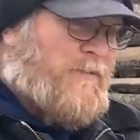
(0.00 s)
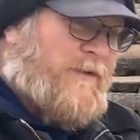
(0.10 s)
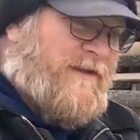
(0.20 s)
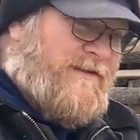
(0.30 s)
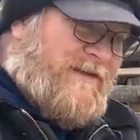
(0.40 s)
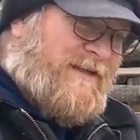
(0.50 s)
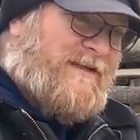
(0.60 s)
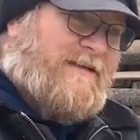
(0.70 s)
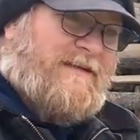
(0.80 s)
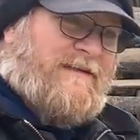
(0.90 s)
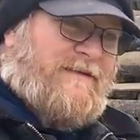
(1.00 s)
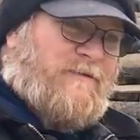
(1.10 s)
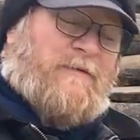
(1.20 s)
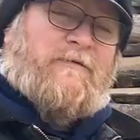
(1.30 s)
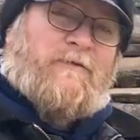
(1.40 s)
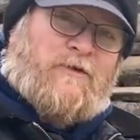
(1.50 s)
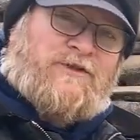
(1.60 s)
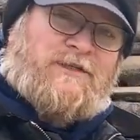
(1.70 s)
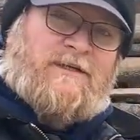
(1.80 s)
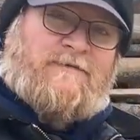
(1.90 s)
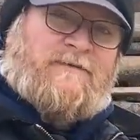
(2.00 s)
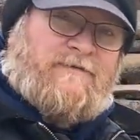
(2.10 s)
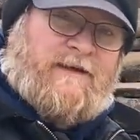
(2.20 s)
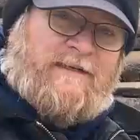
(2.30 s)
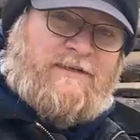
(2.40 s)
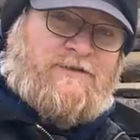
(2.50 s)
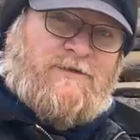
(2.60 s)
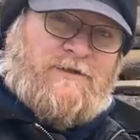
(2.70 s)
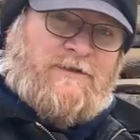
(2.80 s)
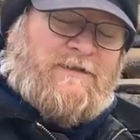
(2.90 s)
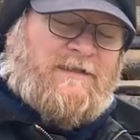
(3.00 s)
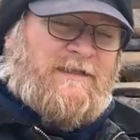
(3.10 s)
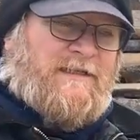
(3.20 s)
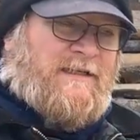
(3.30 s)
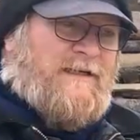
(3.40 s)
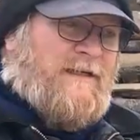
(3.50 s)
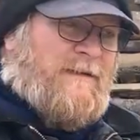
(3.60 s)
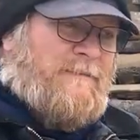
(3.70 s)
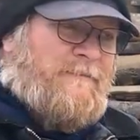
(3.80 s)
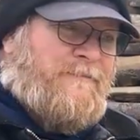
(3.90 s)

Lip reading: We were fortunate enough to find a jeweler up